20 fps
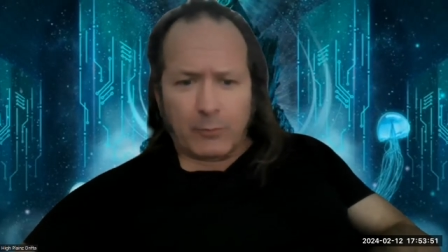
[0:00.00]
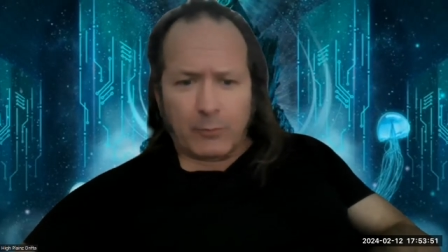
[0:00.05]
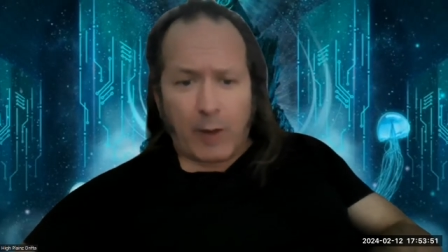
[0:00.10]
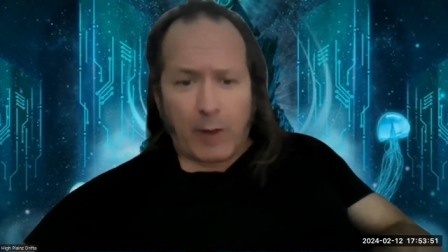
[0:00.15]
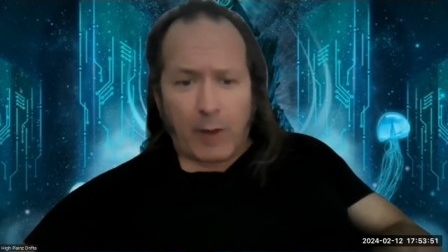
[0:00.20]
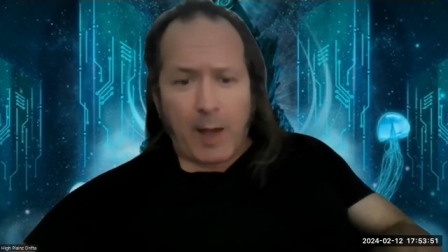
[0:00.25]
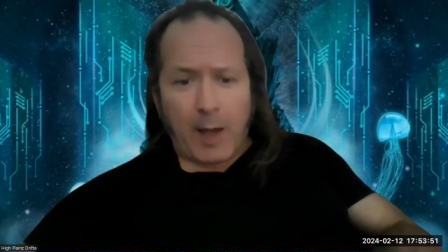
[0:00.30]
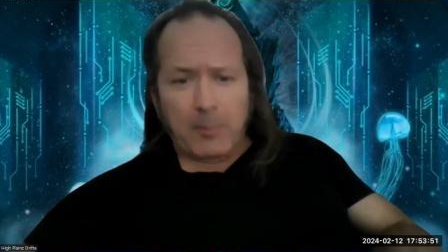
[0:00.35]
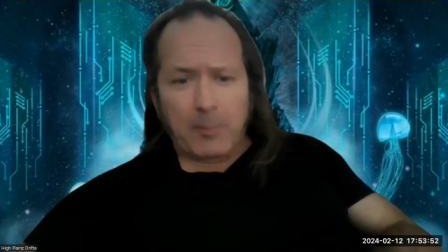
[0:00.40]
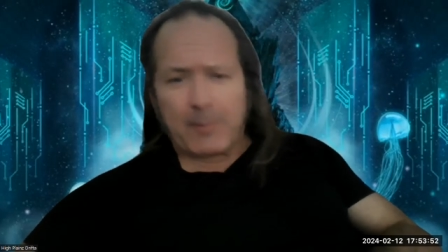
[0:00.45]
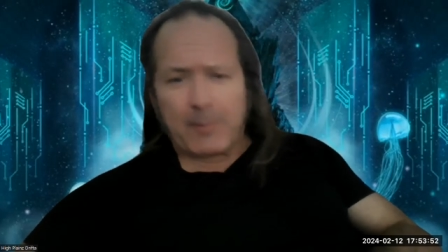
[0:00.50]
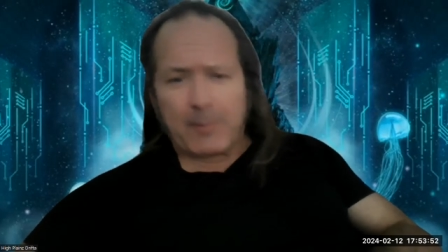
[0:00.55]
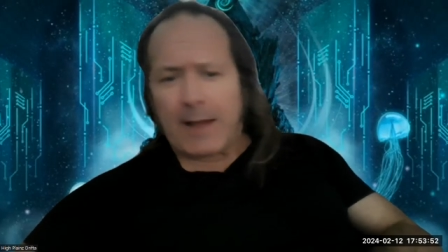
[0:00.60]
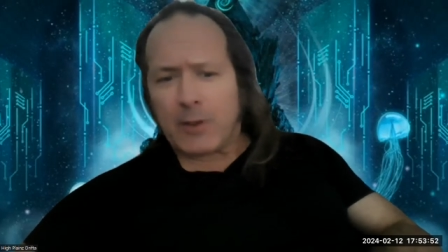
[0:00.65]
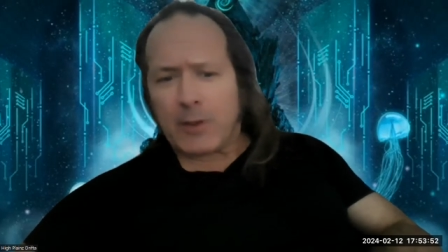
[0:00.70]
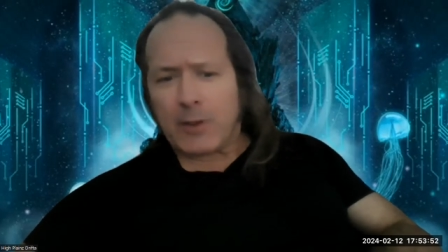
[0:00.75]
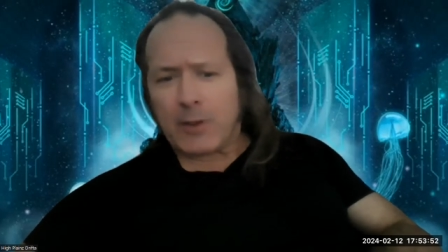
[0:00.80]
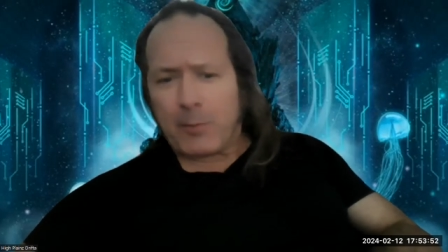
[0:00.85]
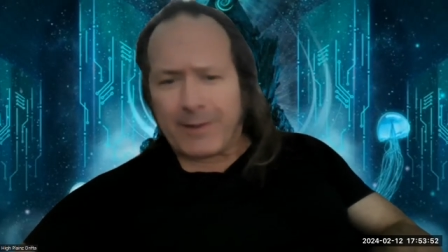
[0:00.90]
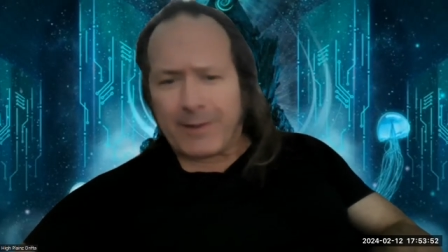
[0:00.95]
robbed
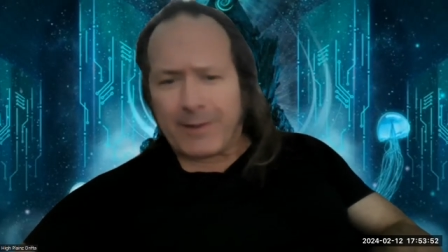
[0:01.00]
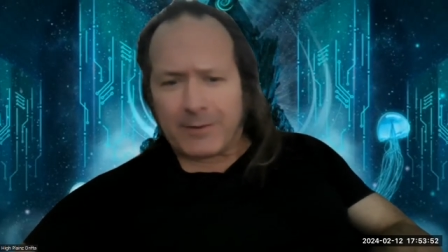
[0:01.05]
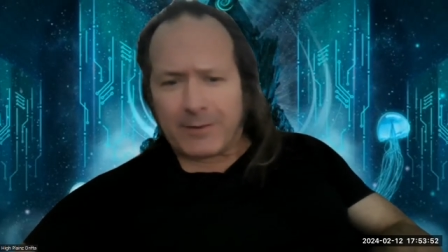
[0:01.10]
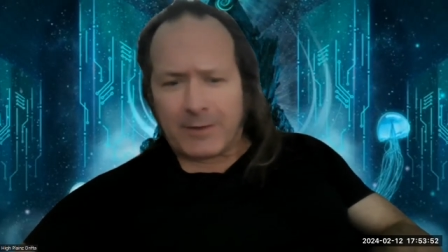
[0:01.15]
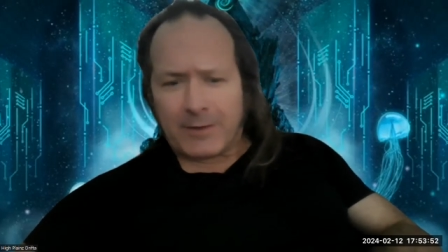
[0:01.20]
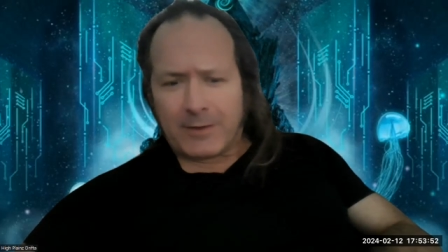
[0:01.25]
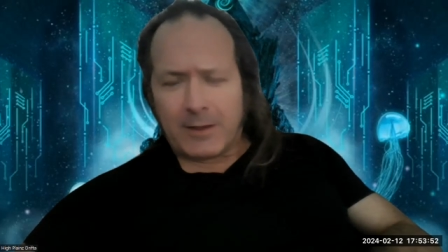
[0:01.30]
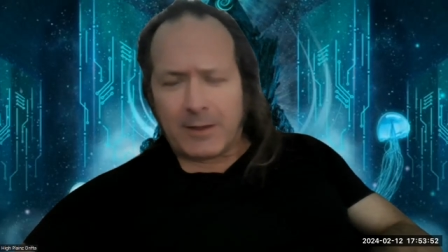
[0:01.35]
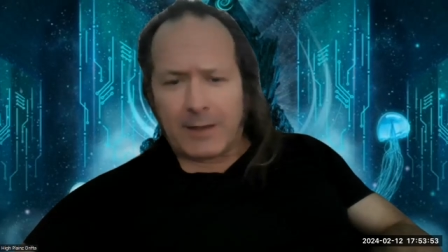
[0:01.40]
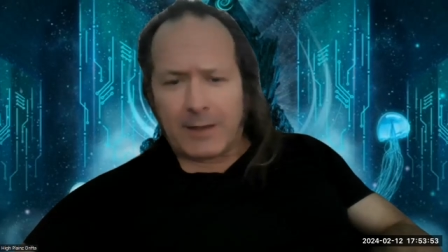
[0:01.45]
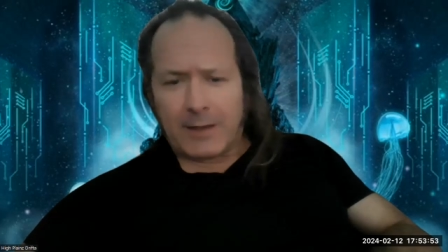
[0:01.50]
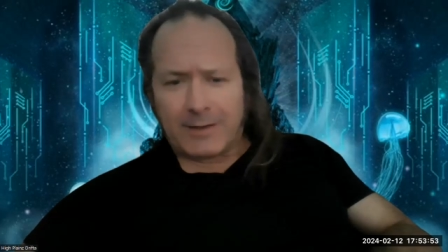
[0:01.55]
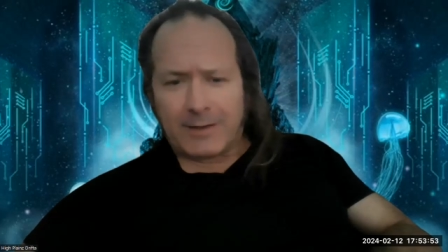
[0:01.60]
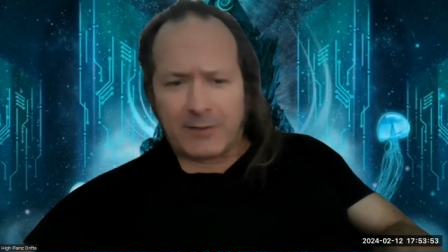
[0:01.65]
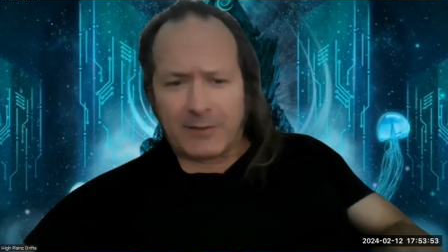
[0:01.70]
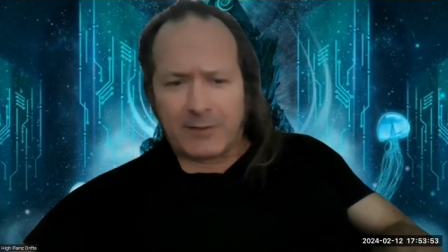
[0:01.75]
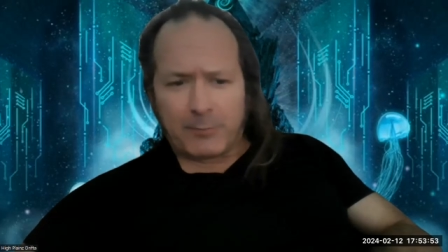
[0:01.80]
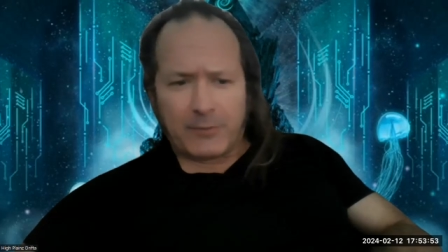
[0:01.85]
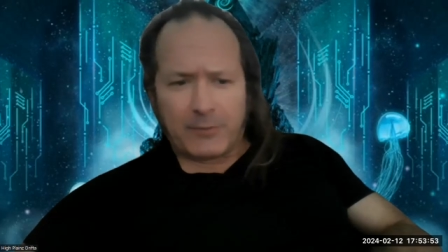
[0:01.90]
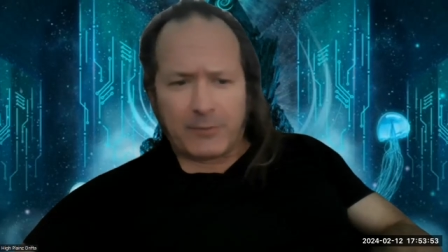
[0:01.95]
by nobility, and
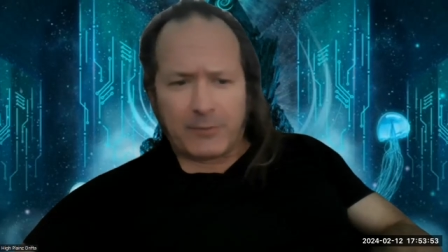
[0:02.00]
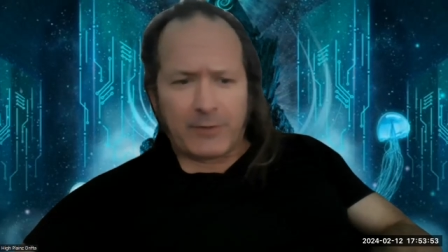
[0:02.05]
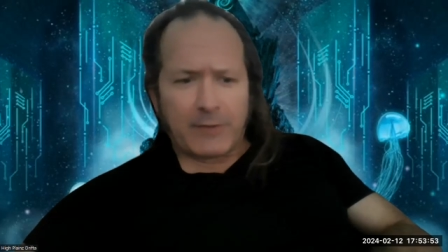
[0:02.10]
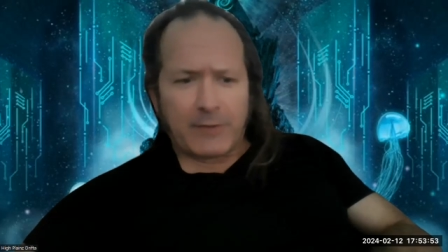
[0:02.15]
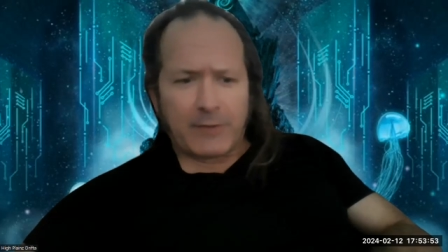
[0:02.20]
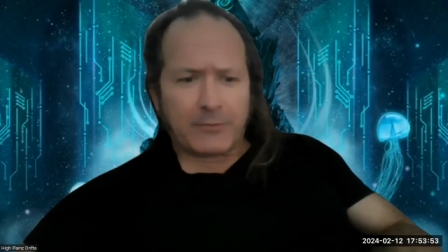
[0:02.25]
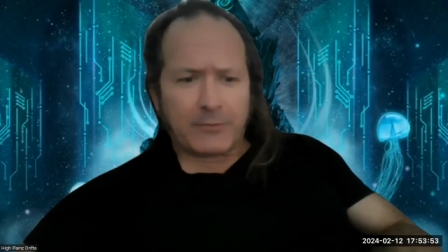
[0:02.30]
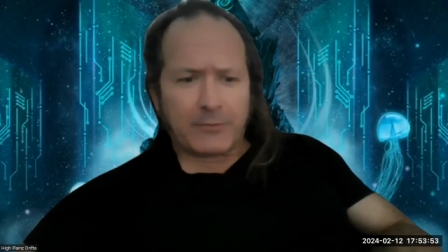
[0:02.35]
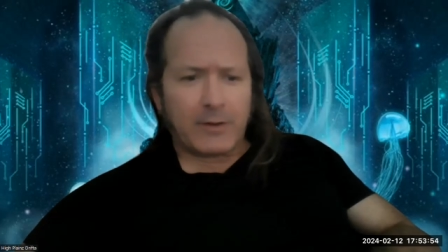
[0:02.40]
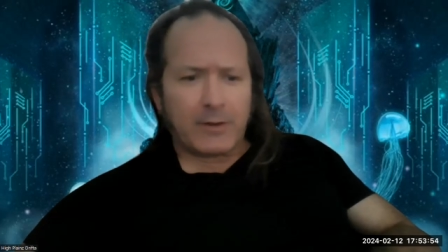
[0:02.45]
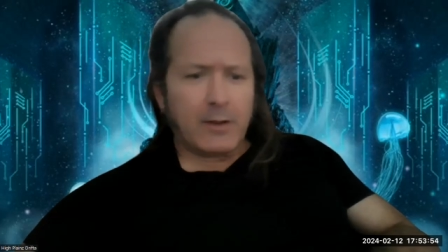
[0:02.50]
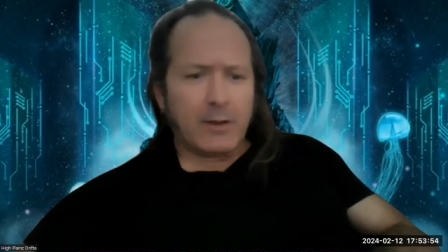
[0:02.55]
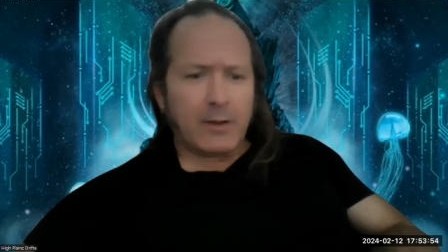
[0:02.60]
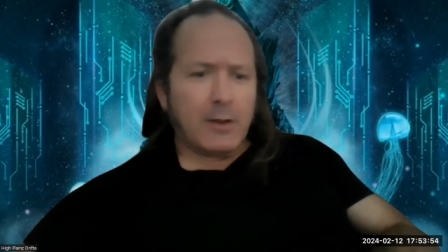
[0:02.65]
dispossessed